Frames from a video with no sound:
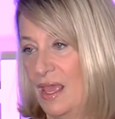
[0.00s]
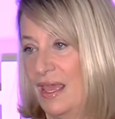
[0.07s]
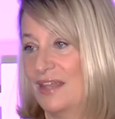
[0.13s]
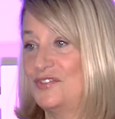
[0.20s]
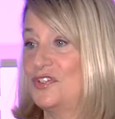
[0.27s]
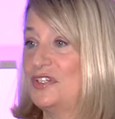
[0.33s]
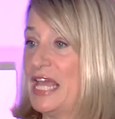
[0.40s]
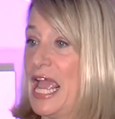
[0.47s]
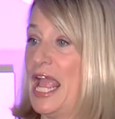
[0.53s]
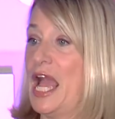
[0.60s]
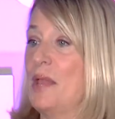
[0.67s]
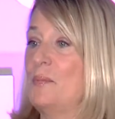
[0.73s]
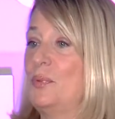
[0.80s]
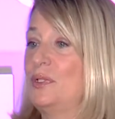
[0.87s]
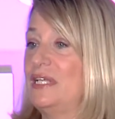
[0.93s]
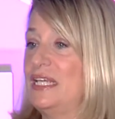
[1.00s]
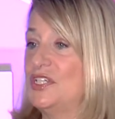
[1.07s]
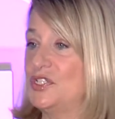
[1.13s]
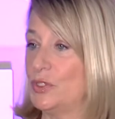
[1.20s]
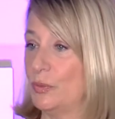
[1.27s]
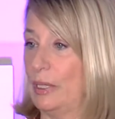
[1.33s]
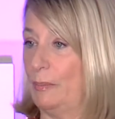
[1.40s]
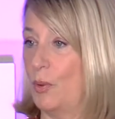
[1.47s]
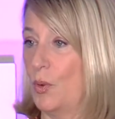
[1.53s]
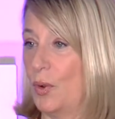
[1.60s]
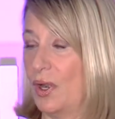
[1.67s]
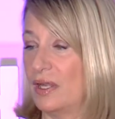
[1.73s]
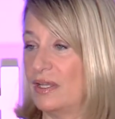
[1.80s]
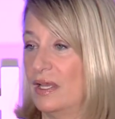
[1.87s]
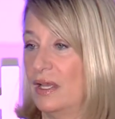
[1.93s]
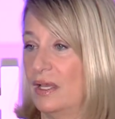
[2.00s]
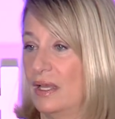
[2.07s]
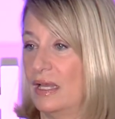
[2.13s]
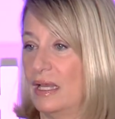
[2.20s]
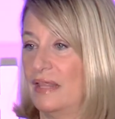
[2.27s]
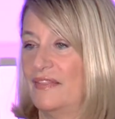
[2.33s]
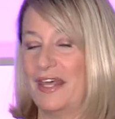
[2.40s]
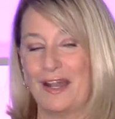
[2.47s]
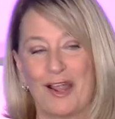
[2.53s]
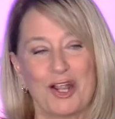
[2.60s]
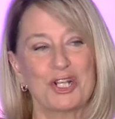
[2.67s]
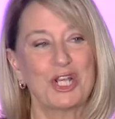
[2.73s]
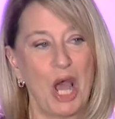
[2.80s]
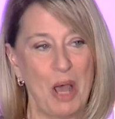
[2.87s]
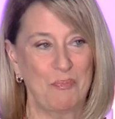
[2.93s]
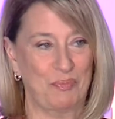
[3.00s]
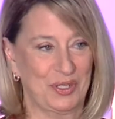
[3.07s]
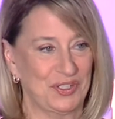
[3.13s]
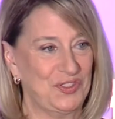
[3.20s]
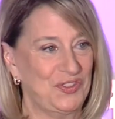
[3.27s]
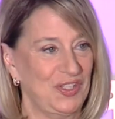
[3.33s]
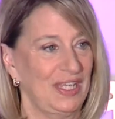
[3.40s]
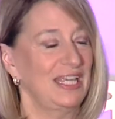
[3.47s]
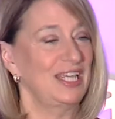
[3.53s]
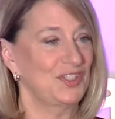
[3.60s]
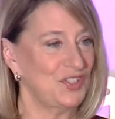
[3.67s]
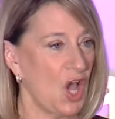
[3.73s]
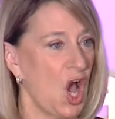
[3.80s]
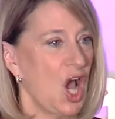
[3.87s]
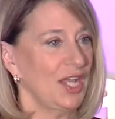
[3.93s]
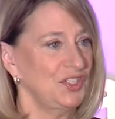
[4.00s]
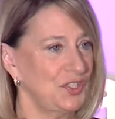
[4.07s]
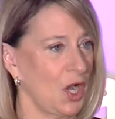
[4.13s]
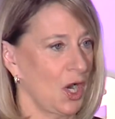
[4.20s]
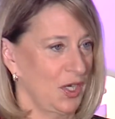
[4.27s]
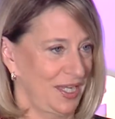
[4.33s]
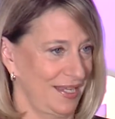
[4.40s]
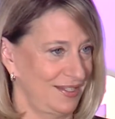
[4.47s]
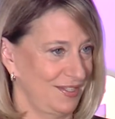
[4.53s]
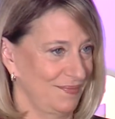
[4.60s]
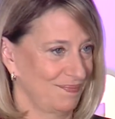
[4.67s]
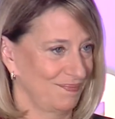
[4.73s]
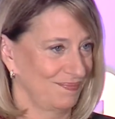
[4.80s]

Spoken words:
And today, I'm pleased to report that our compass is on target.